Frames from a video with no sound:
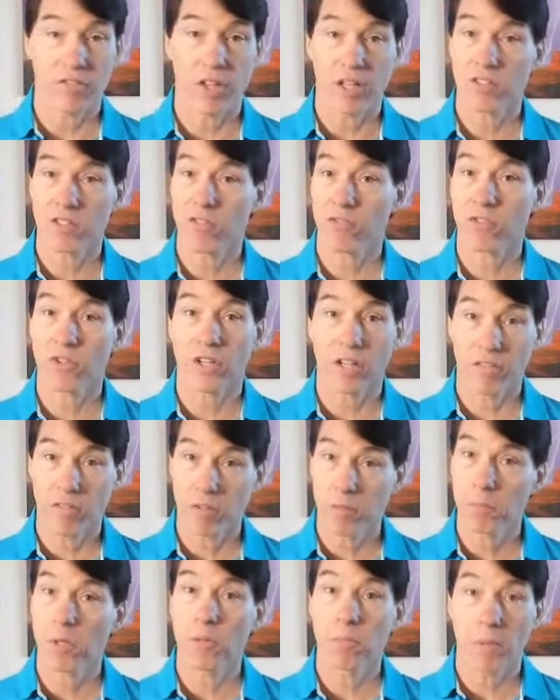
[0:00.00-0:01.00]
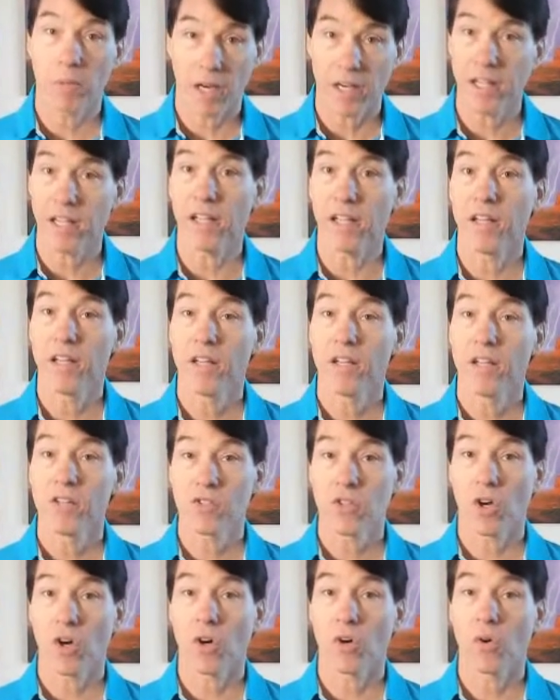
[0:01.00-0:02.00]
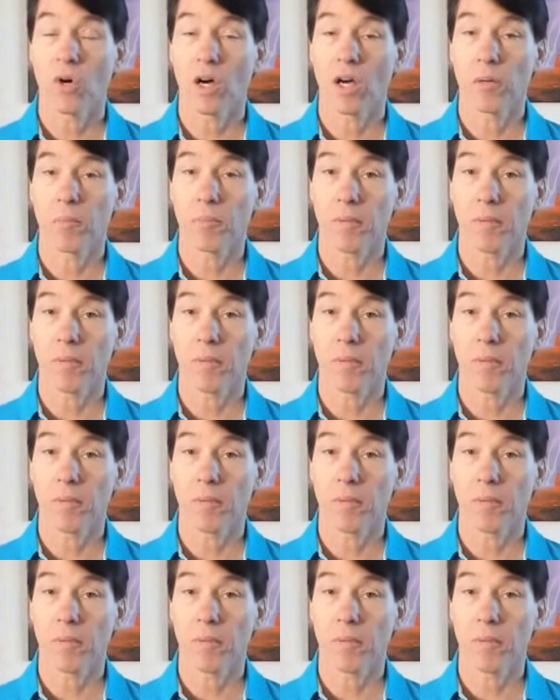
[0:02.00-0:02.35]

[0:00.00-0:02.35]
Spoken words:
That's forgivable money. So